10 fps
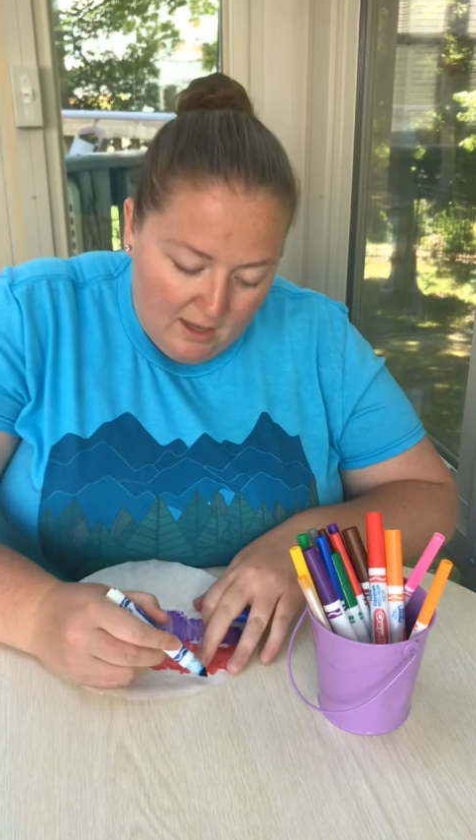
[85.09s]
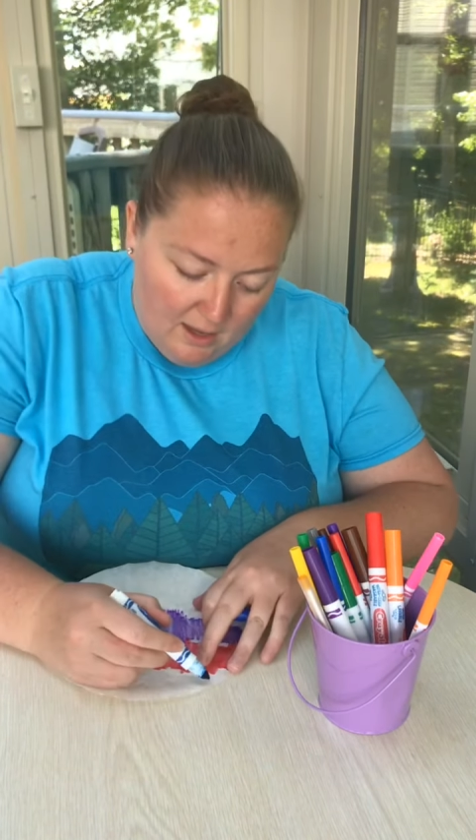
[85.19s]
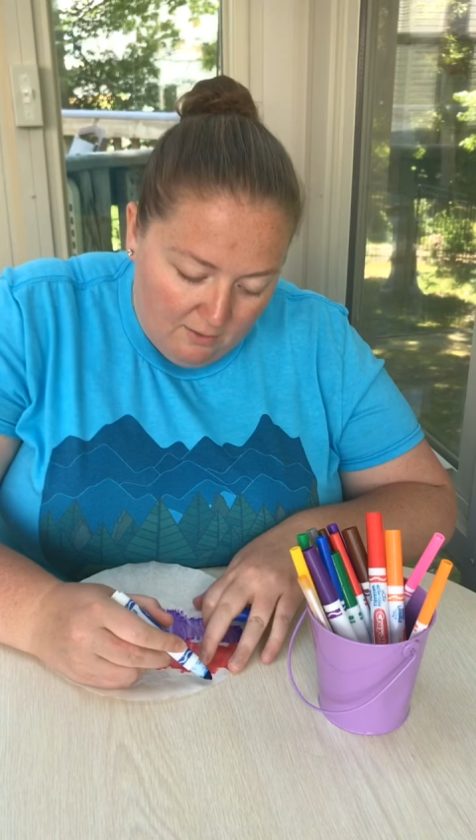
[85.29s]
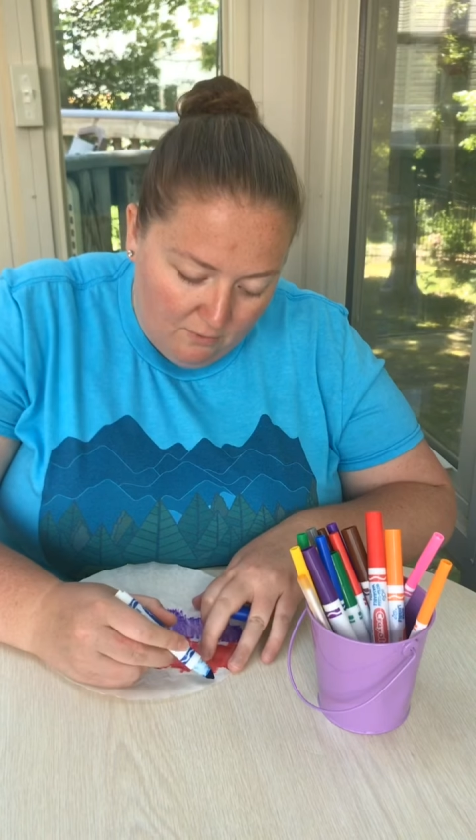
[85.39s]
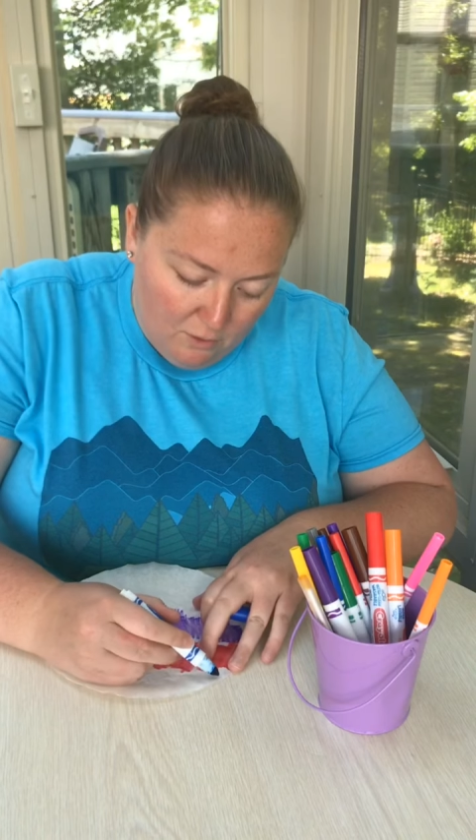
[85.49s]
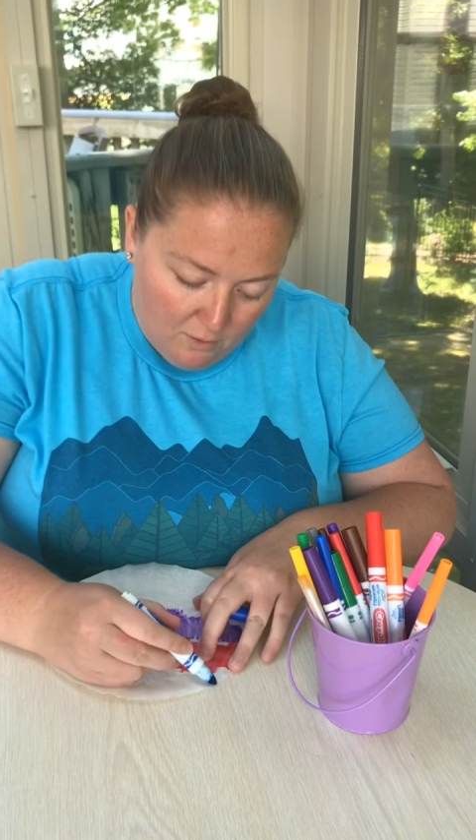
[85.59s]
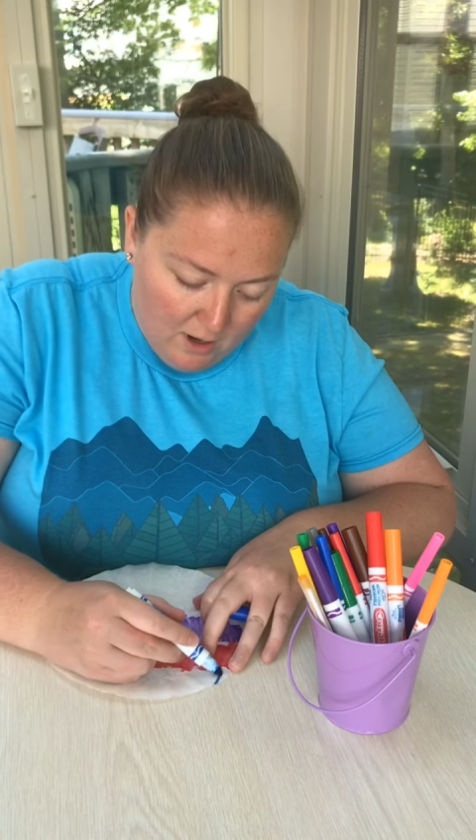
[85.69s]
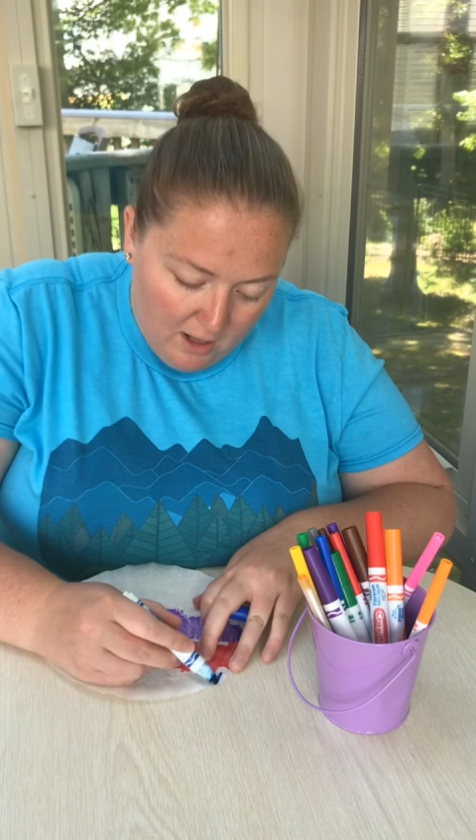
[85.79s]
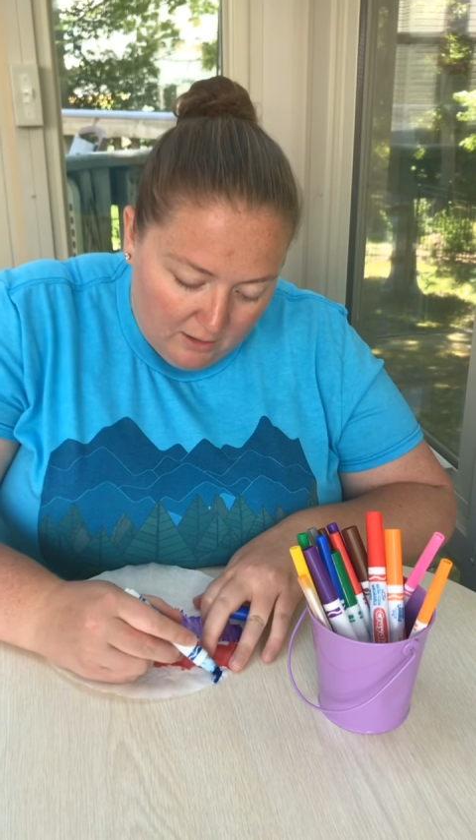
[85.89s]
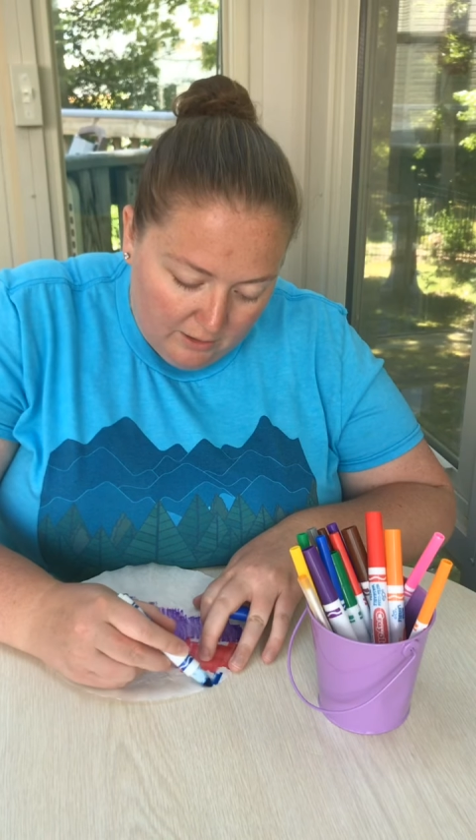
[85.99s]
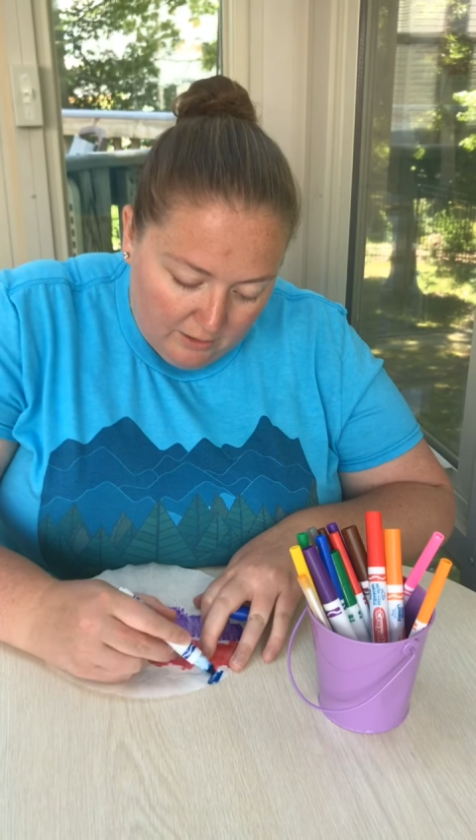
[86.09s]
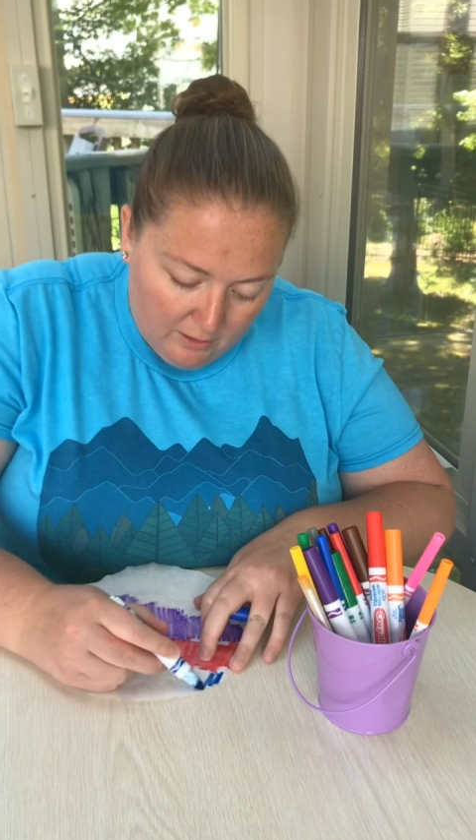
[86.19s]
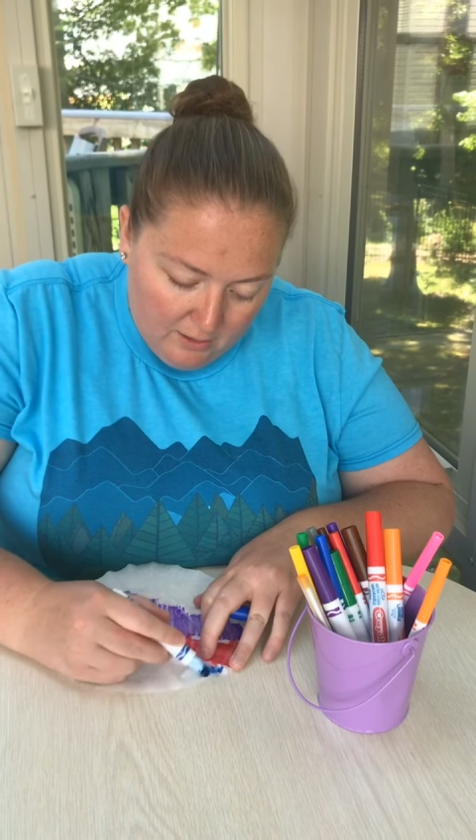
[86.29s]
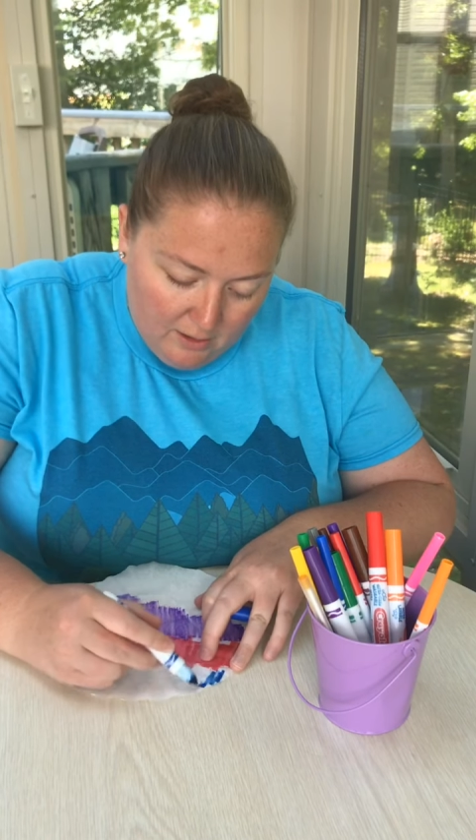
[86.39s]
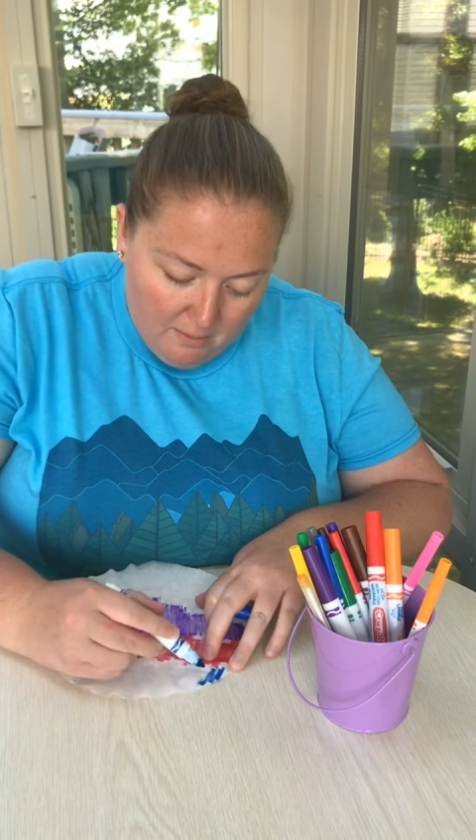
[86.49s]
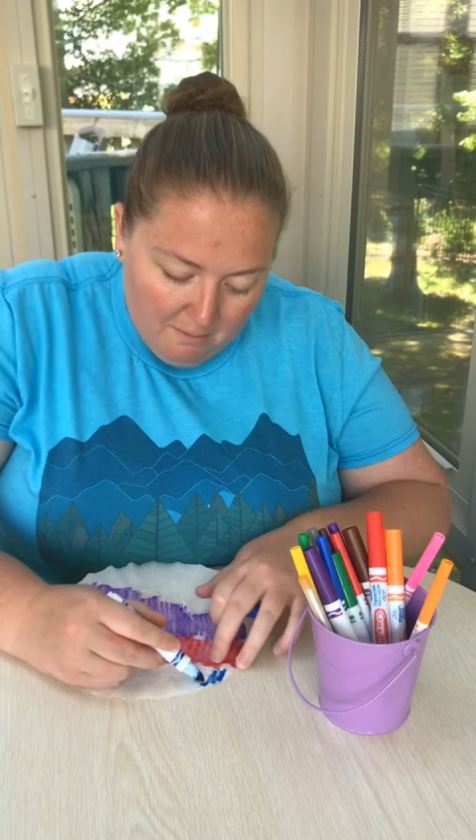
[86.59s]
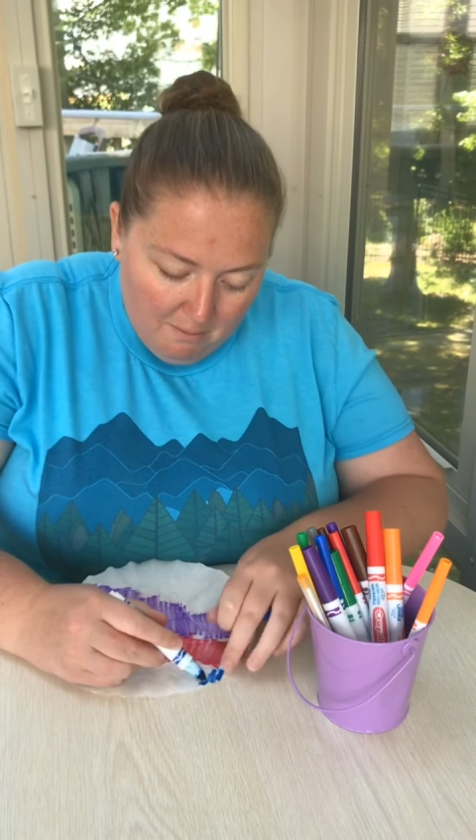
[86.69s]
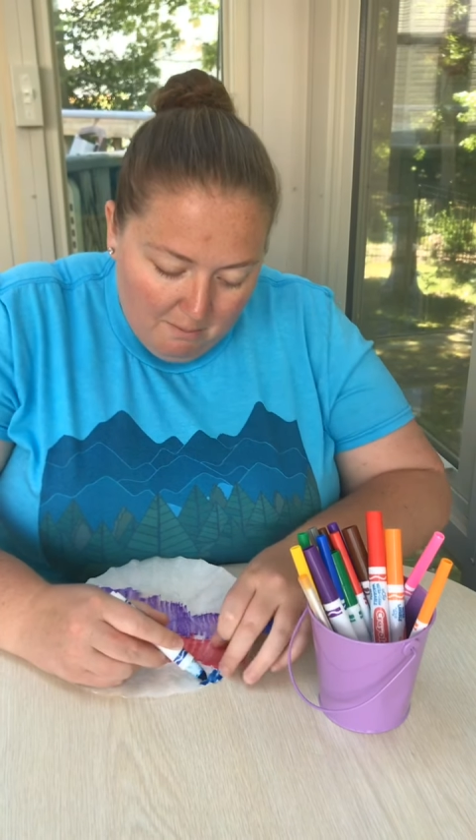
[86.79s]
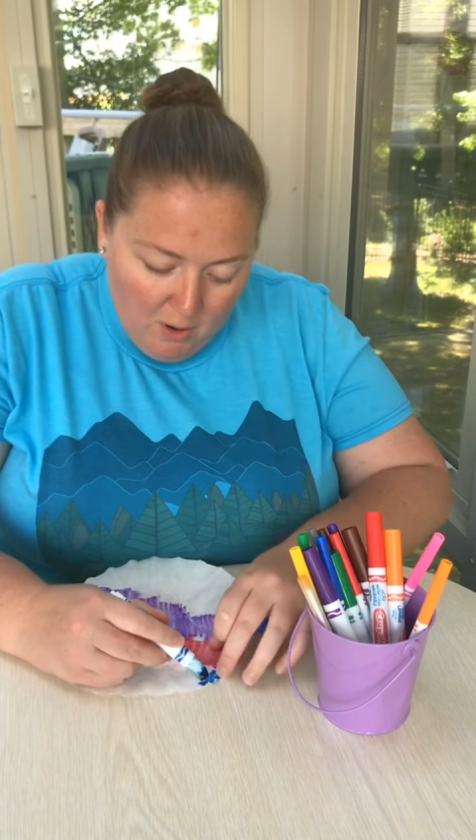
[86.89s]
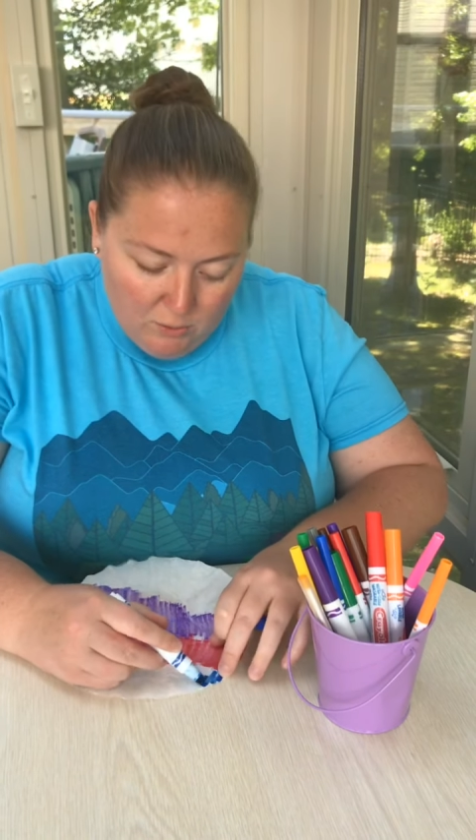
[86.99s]
if you color
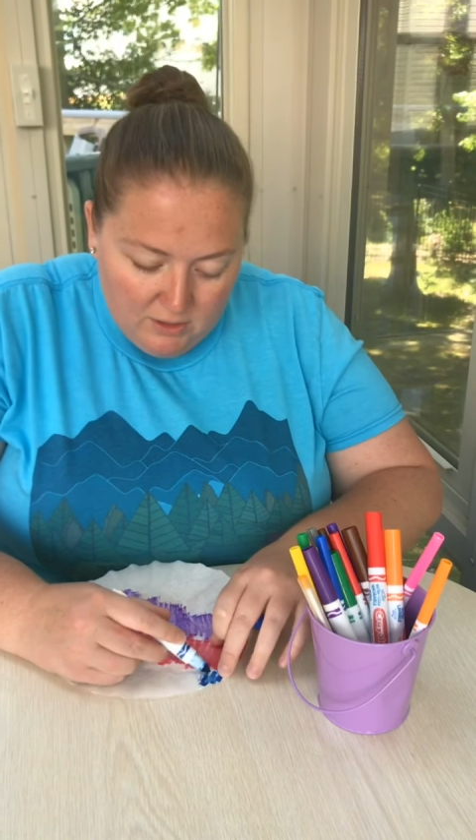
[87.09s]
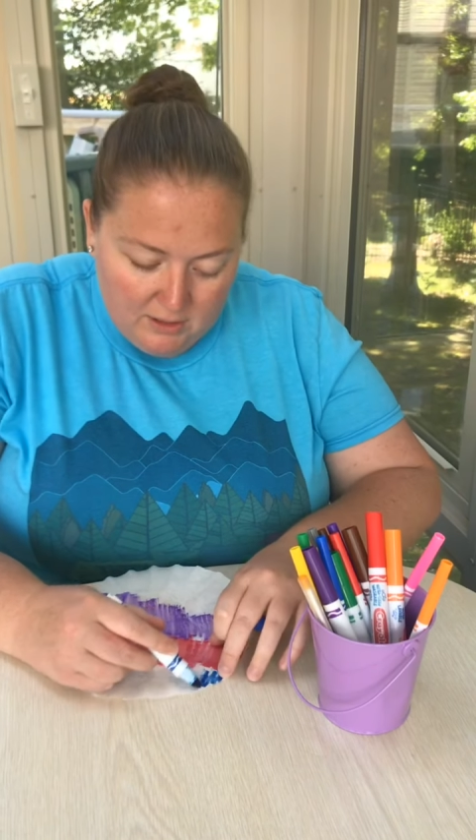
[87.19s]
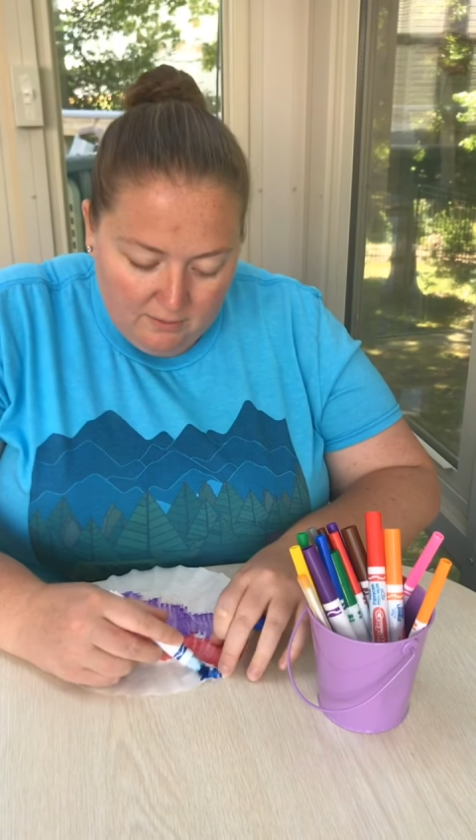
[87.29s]
most